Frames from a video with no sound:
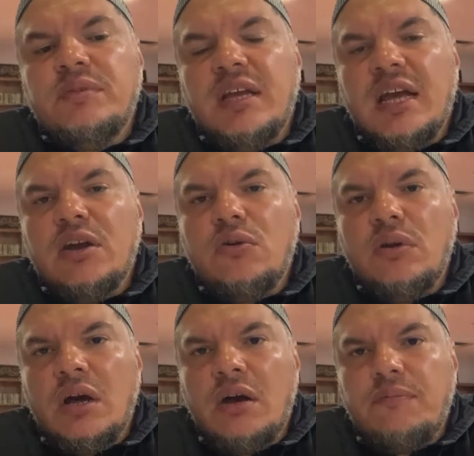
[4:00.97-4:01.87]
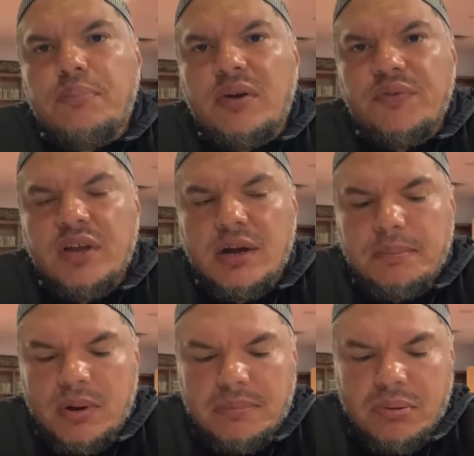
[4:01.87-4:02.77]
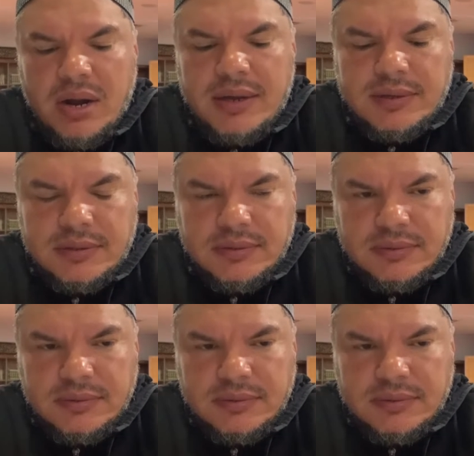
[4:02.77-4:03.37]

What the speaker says: the angle of puffing up our pride.